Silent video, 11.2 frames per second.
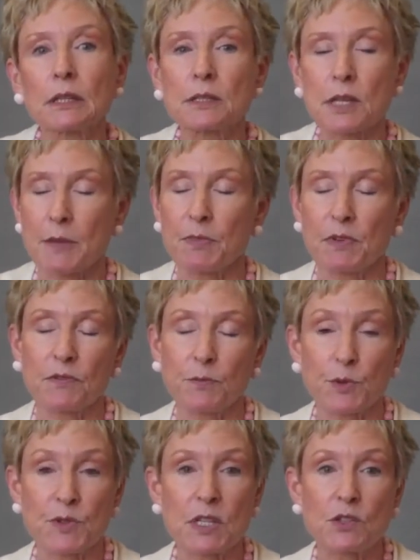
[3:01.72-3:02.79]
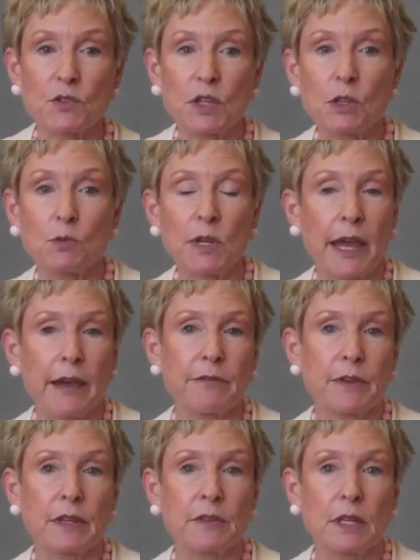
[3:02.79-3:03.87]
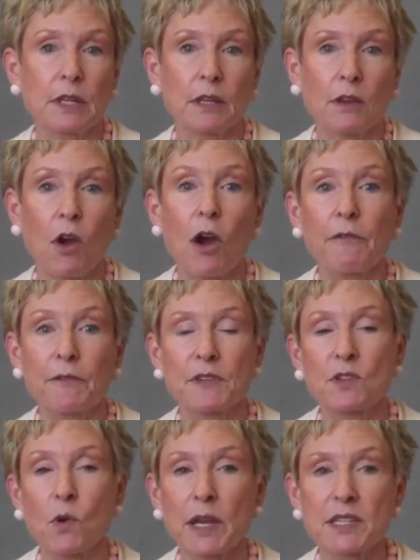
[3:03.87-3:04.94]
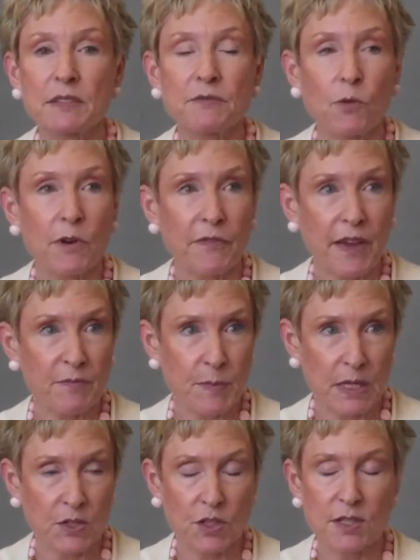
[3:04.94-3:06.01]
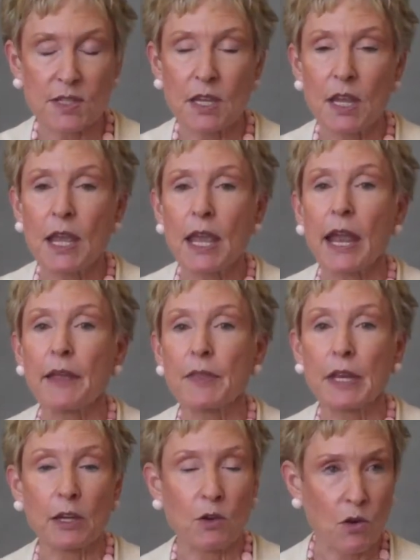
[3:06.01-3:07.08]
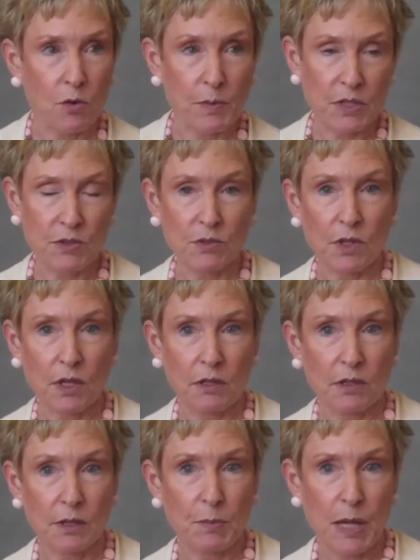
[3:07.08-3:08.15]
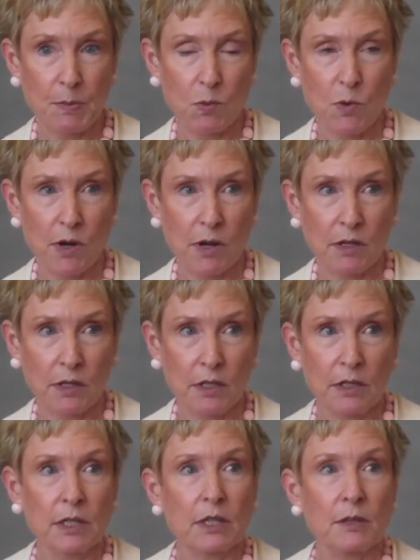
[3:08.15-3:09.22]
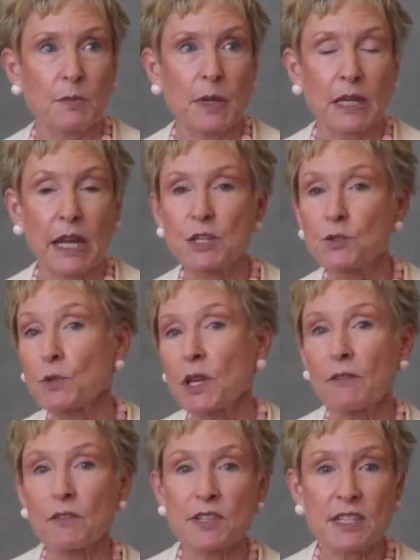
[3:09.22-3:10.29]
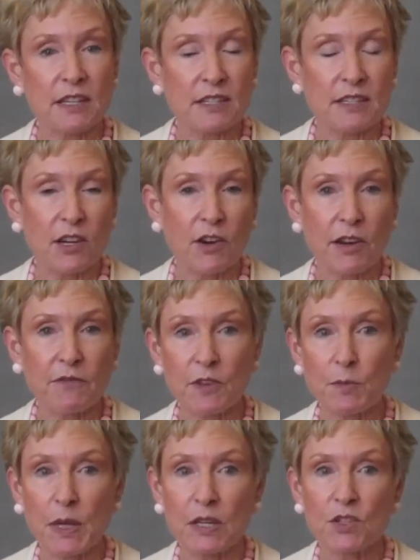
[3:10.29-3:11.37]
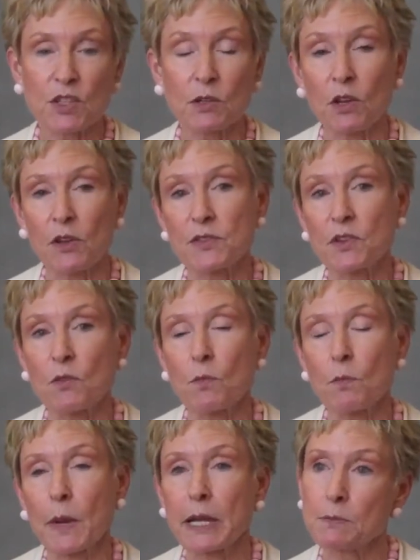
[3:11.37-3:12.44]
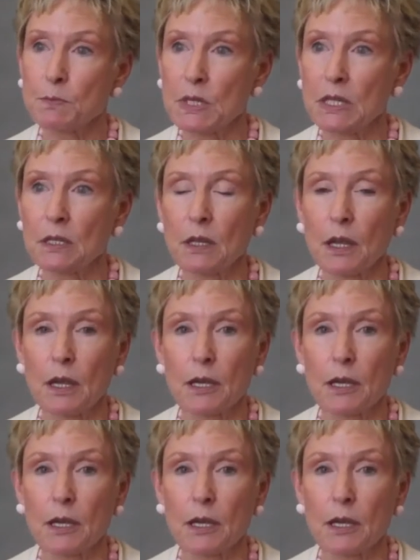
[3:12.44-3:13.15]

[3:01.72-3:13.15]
type of procedure that you would have in the office. So I see 4 or 5 patients, and then I go home and do the paperwork. But I do whatever is necessary for the patient. It also might mean